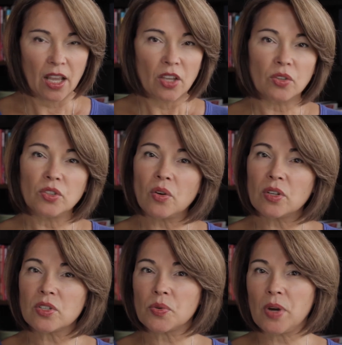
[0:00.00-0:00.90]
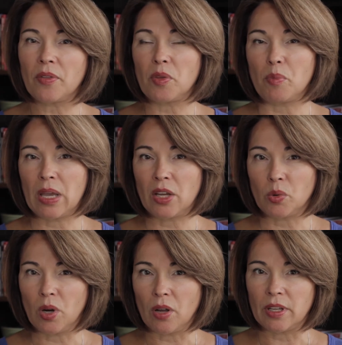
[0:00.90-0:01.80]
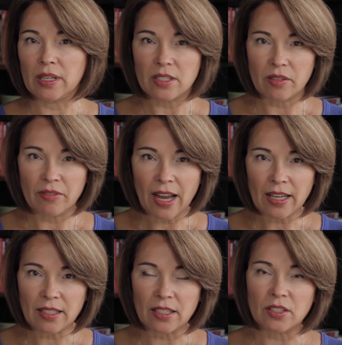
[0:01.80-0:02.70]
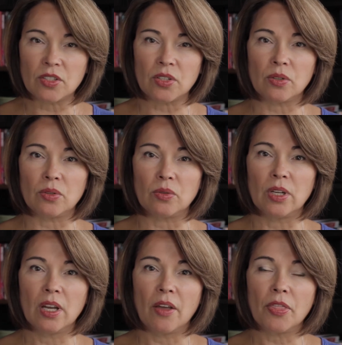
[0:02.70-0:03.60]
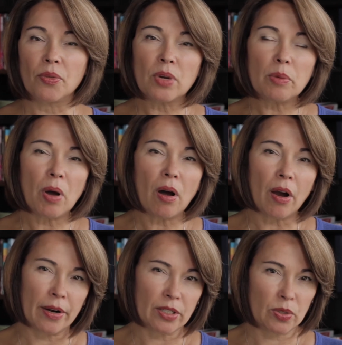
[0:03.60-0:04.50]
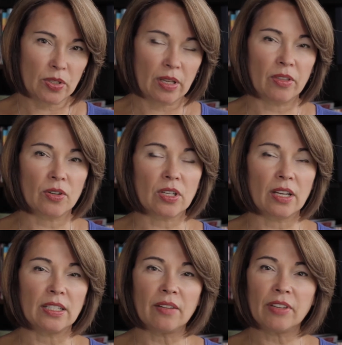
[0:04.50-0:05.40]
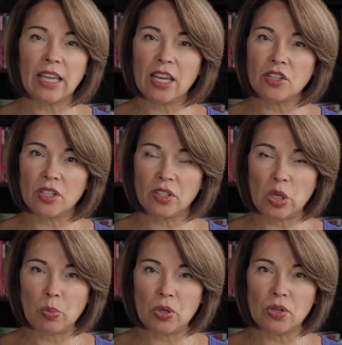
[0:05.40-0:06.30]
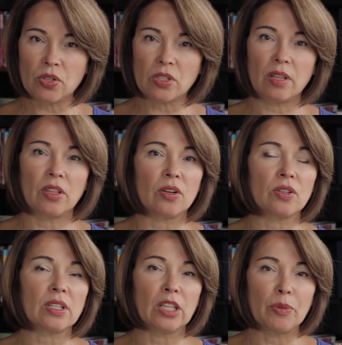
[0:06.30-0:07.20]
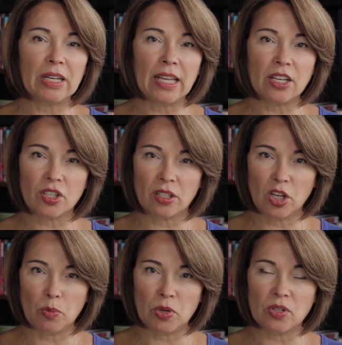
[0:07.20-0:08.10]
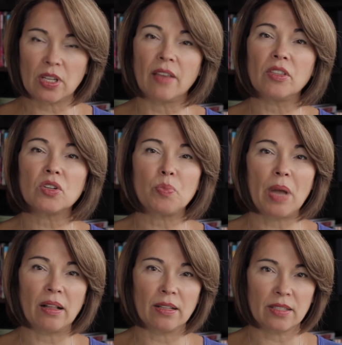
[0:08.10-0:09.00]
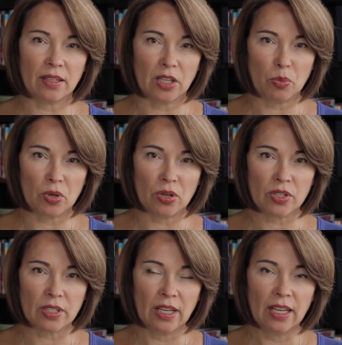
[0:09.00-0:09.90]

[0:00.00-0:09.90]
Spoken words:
You'll notice throughout the manual that it's divided into 3 parts. There's identification numbers, there's elimination numbers, and there's balancing numbers.